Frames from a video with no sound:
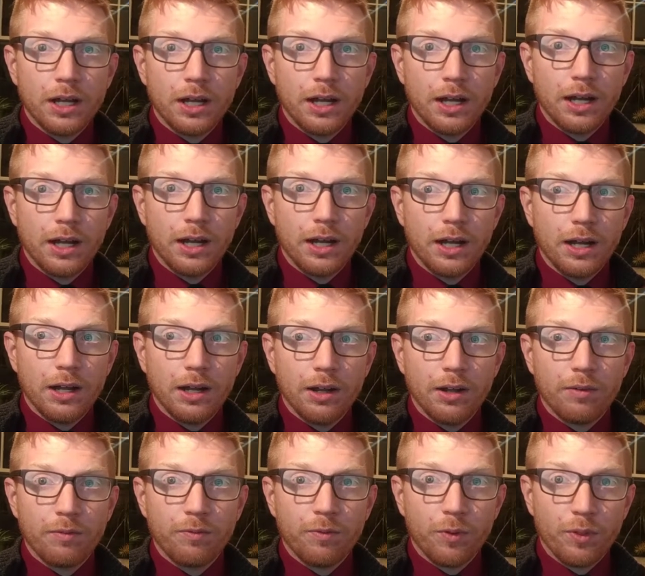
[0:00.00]

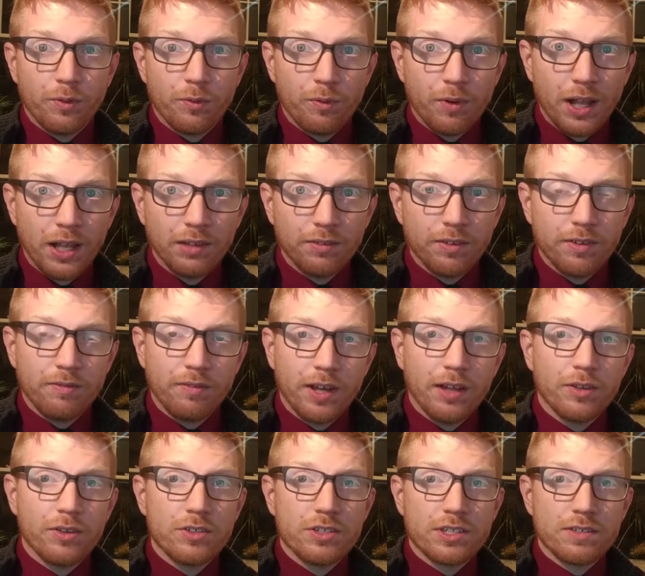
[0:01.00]
for the relevant
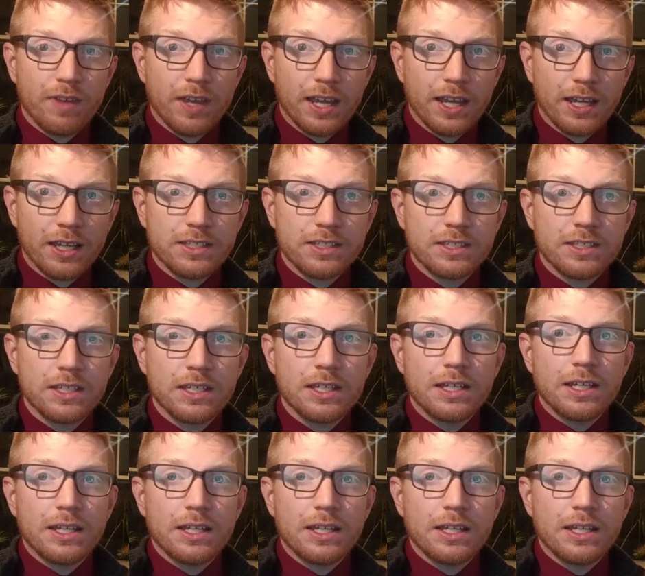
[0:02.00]
values of x,